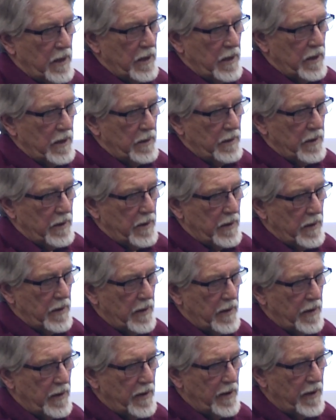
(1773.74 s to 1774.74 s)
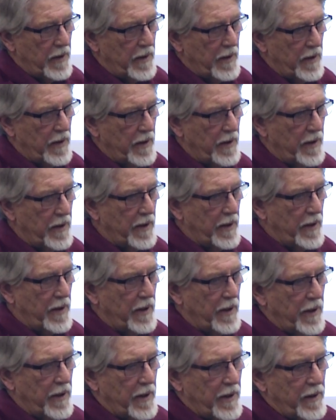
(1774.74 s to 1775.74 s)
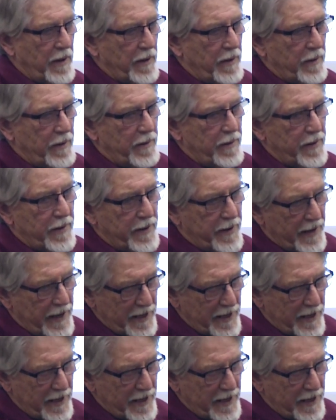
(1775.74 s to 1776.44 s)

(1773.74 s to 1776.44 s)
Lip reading: Then you're probably better off doing it.